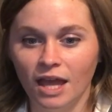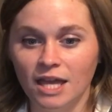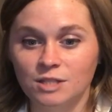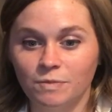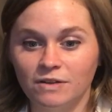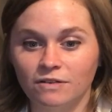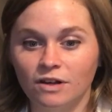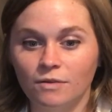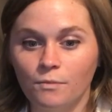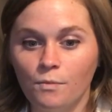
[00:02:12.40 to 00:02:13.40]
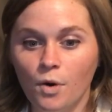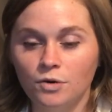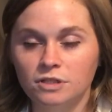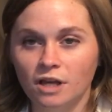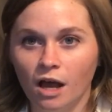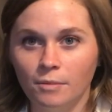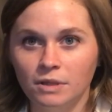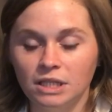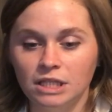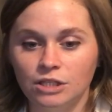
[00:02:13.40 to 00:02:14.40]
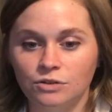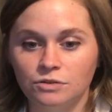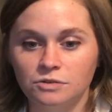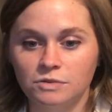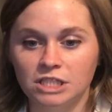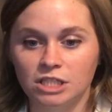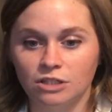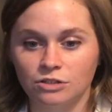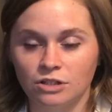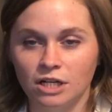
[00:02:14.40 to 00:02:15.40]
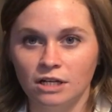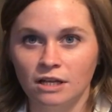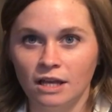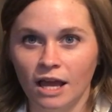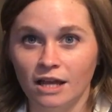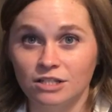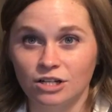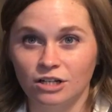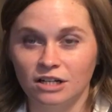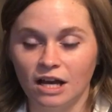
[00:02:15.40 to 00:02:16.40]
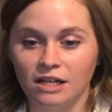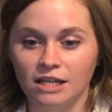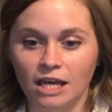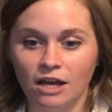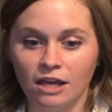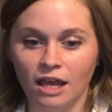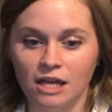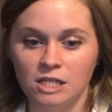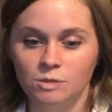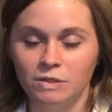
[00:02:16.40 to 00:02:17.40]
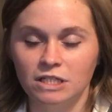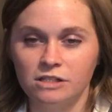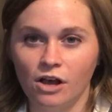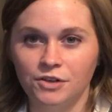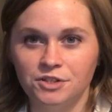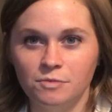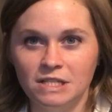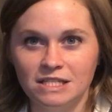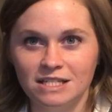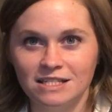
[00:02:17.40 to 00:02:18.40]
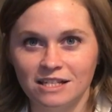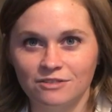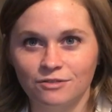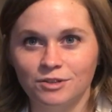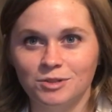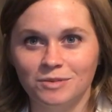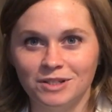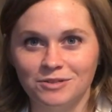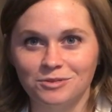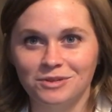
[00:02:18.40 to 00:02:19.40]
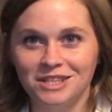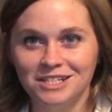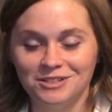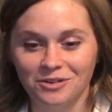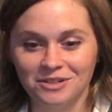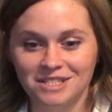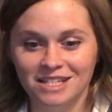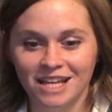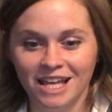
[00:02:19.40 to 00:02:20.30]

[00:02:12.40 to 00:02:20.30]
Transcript: It's been most commonly used with children and started at a young age, but it's also been successful to be used with adults.